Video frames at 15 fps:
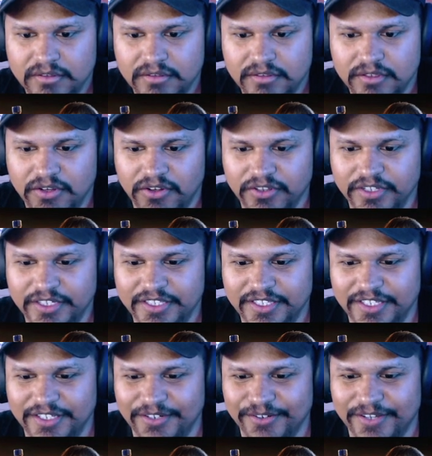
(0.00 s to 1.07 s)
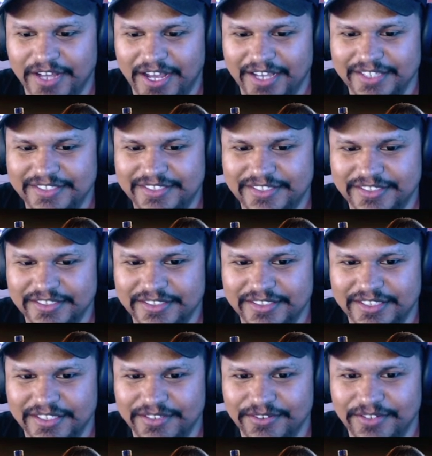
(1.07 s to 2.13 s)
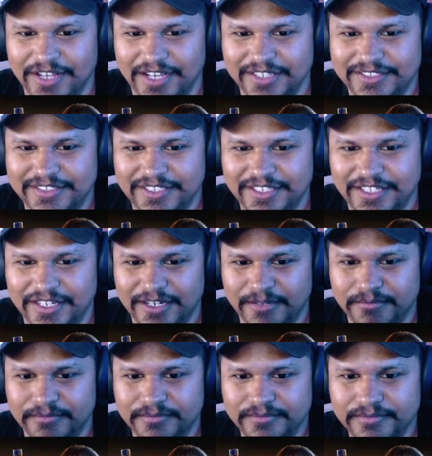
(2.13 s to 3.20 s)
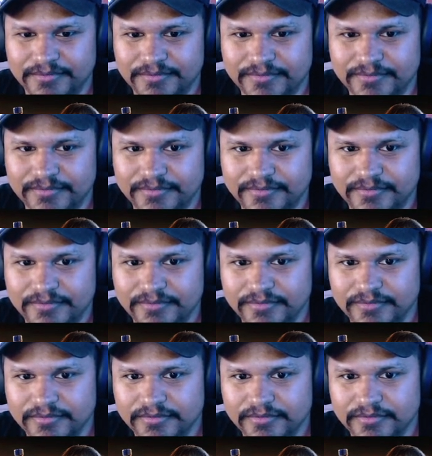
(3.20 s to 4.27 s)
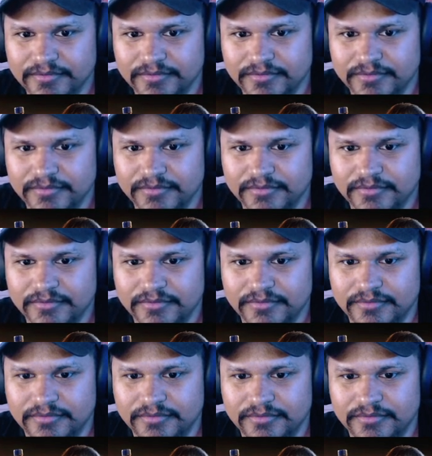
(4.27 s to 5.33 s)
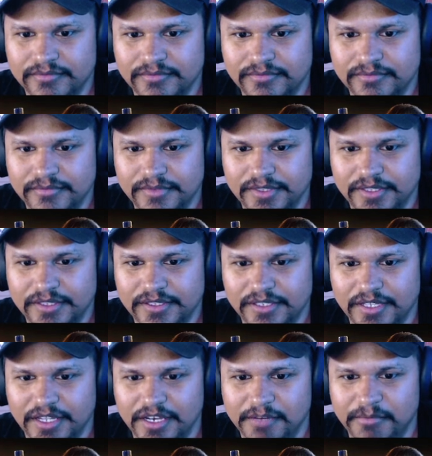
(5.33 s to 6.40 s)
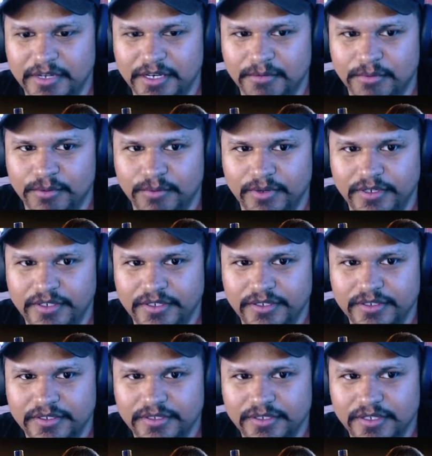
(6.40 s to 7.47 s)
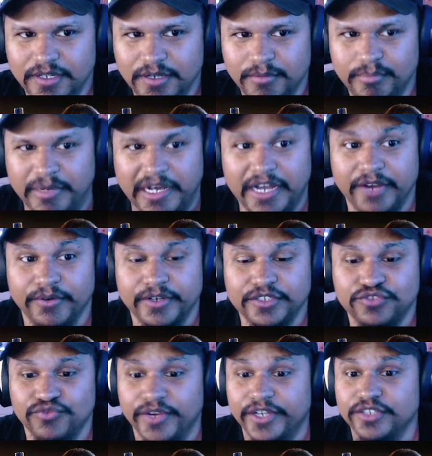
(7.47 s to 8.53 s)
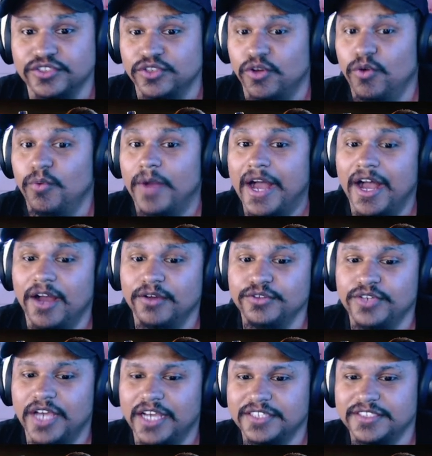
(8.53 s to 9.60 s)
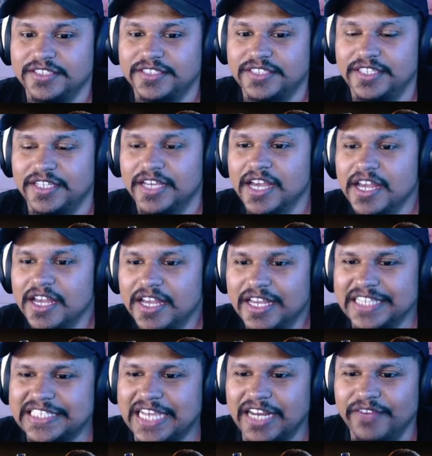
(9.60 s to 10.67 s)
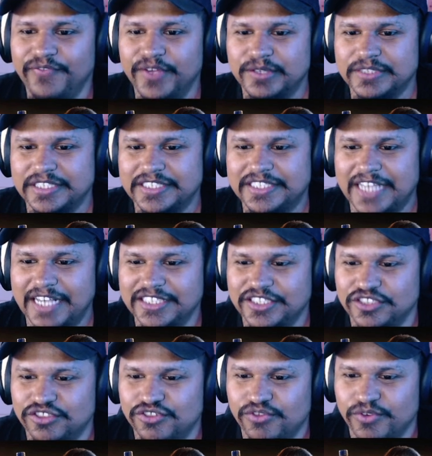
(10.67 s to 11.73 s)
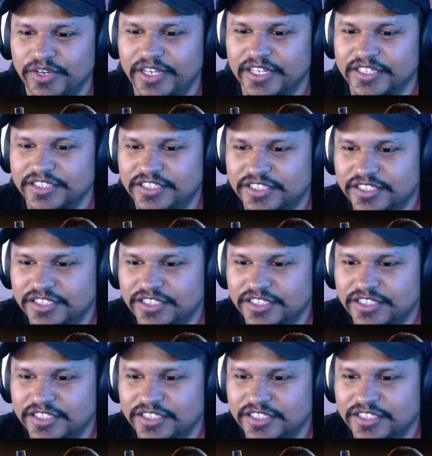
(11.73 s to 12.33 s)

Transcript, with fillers: It's oh, look at the little guys. The little guy sneaking up. Crawling around down there. Mm-hmm. Enemy number one. Pirates raided. Oh wow, you can actually see. It kind of feels Assassin's Creedish